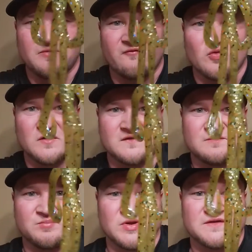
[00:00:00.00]
before it
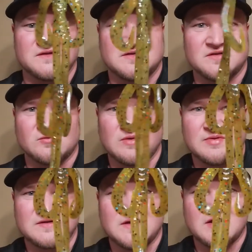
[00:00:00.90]
splits into the
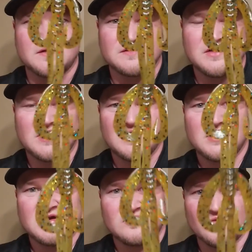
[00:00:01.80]
ribbon tails.
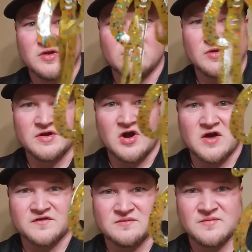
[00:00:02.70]
Really, really
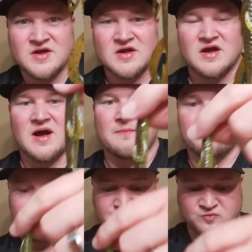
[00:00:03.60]
awesome.
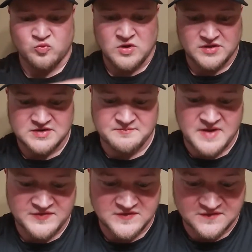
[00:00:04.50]
I'm willing to
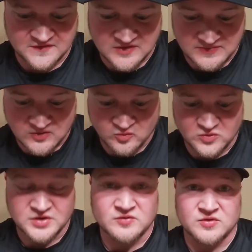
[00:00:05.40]
bet this is going to be
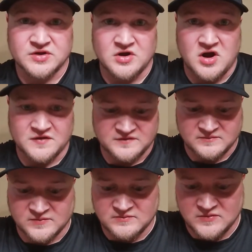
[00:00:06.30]
really, really
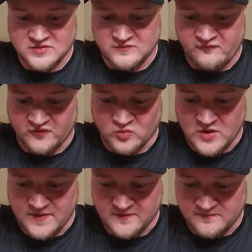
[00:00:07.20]
awesome for
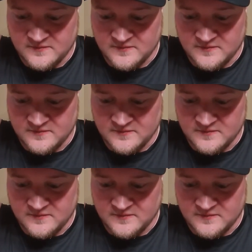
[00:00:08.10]
when the